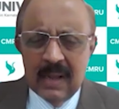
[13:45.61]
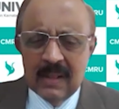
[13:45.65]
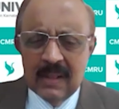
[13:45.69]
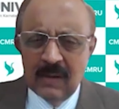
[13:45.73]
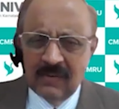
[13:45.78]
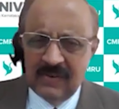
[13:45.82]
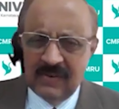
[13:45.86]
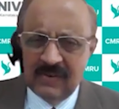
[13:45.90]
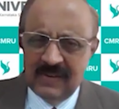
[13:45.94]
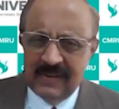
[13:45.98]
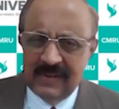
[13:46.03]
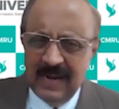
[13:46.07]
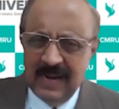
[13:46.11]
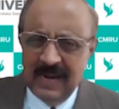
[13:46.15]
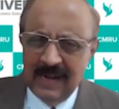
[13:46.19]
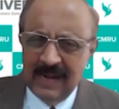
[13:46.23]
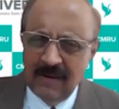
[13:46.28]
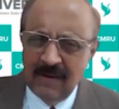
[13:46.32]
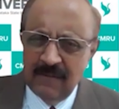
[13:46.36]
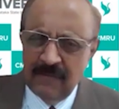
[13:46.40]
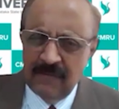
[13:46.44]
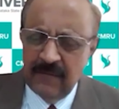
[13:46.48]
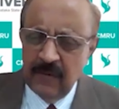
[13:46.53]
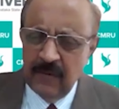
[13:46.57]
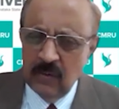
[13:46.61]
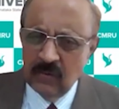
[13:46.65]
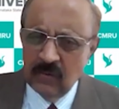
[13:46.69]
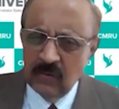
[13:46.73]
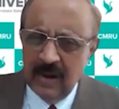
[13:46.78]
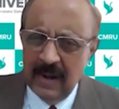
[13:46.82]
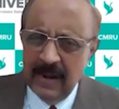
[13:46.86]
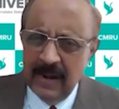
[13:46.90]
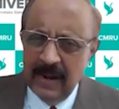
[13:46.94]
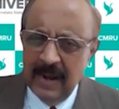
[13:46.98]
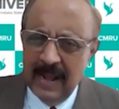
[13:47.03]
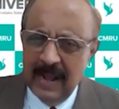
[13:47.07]
Now, state of New
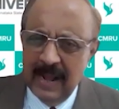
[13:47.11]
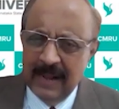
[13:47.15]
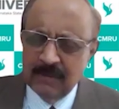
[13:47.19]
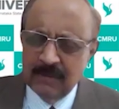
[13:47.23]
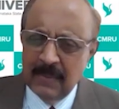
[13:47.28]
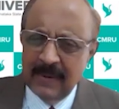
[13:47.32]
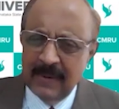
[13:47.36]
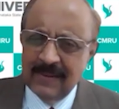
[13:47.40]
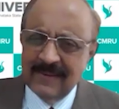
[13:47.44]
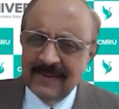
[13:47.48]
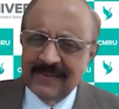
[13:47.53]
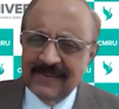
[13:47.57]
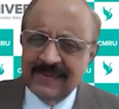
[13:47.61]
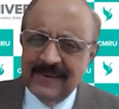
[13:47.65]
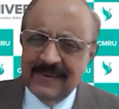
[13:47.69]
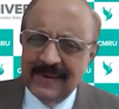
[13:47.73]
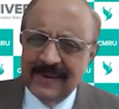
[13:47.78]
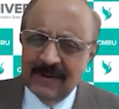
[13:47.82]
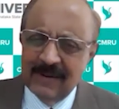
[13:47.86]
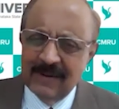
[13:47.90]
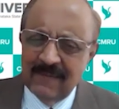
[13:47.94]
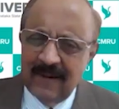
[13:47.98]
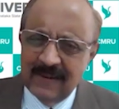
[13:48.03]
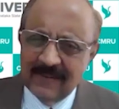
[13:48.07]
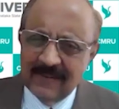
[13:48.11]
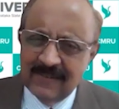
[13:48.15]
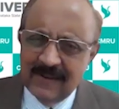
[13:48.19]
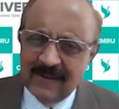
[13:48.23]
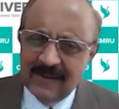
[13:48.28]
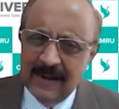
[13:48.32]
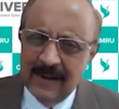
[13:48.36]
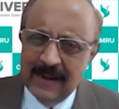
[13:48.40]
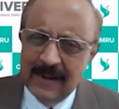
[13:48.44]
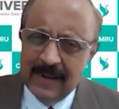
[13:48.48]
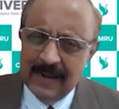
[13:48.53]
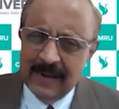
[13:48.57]
Zealand, as well as the state of
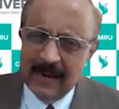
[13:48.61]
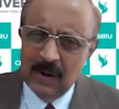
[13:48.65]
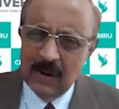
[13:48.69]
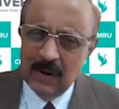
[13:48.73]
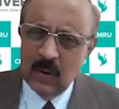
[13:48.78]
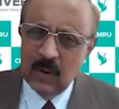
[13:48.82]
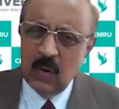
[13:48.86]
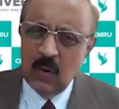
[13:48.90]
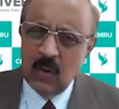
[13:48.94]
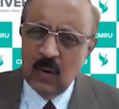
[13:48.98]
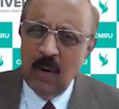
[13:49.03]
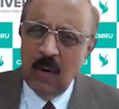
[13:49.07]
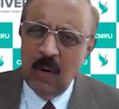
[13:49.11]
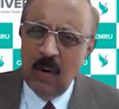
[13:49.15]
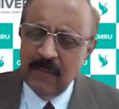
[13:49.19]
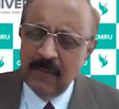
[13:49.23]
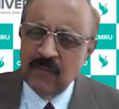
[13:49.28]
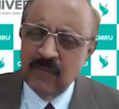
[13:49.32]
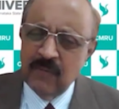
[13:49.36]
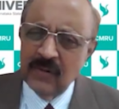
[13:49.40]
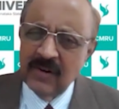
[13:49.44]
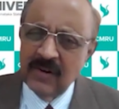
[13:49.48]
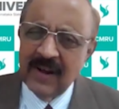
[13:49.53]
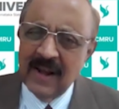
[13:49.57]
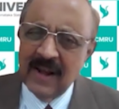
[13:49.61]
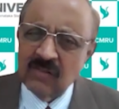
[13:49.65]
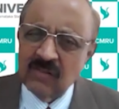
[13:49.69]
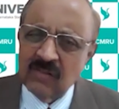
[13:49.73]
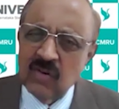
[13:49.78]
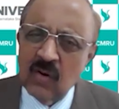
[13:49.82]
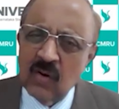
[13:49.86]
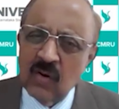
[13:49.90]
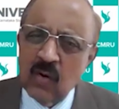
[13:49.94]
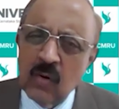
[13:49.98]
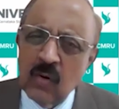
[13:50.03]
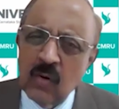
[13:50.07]
Australia, go before the
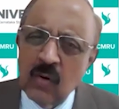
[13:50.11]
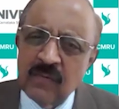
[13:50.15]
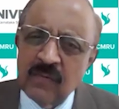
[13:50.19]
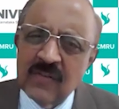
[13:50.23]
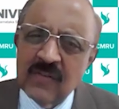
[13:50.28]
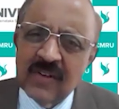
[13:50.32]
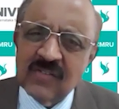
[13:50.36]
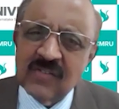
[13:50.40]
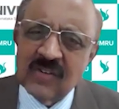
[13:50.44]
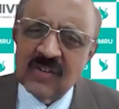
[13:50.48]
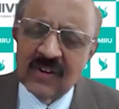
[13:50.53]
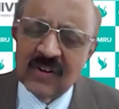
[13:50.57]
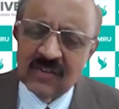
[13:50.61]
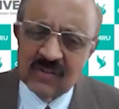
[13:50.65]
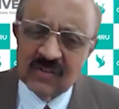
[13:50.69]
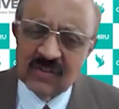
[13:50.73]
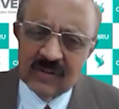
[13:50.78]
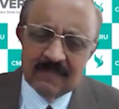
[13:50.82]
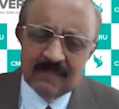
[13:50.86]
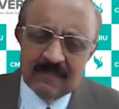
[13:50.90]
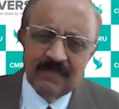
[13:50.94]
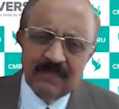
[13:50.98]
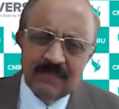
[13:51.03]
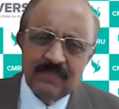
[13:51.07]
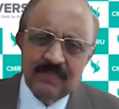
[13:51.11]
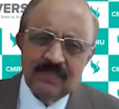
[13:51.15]
International Court of Justice.